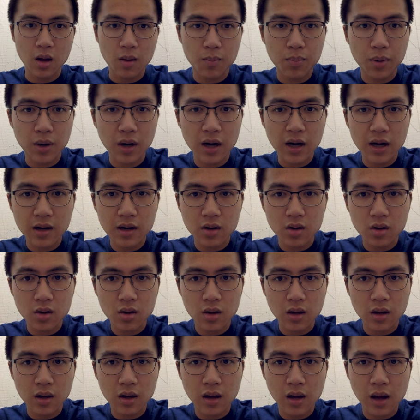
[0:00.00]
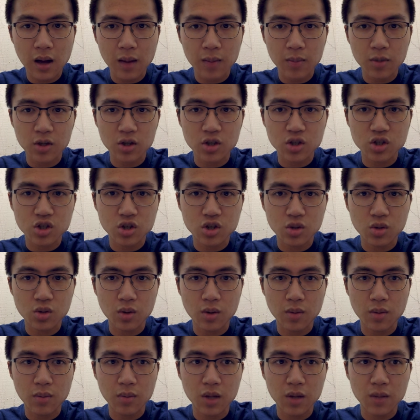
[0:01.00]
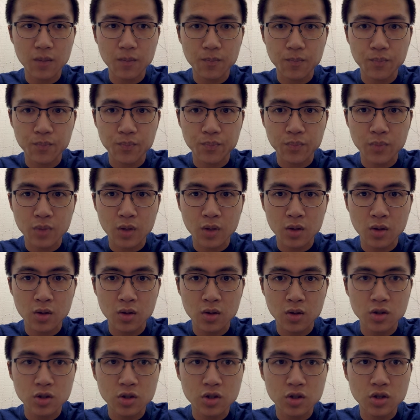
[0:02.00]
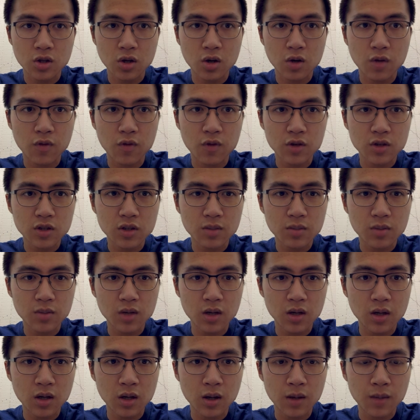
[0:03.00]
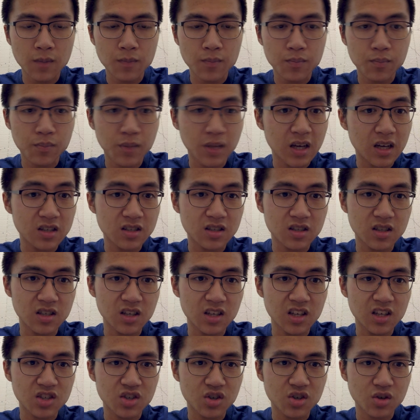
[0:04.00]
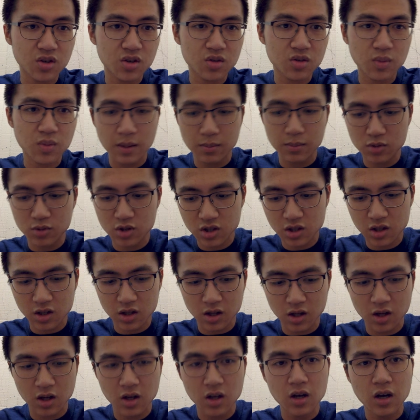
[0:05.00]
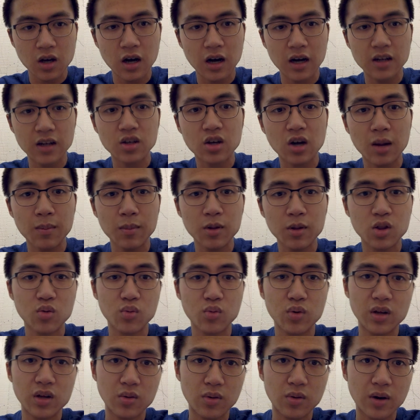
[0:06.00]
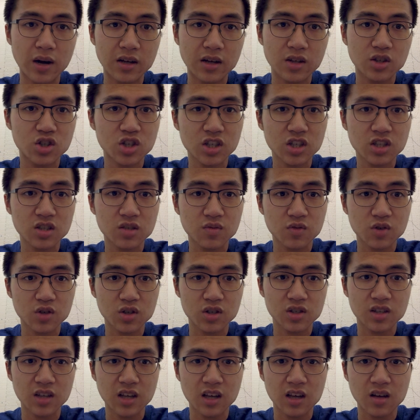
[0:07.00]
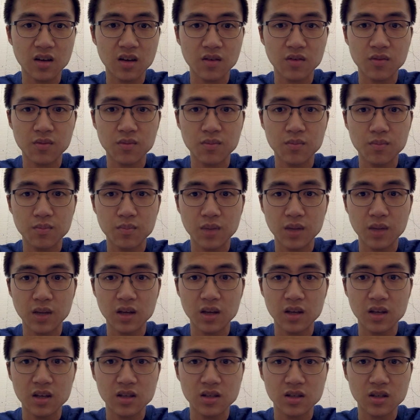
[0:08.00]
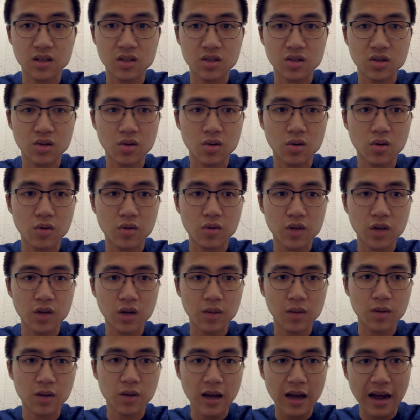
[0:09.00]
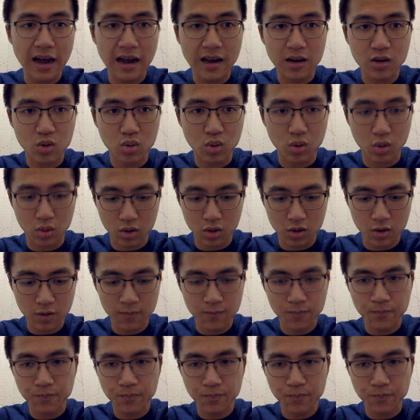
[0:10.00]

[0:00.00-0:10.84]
but I'm gonna show you what I mean. So first, because it's easier this way, I'm just gonna uncomment the redirect just for the sake of being easy. So over here, I'm gonna add Kroger.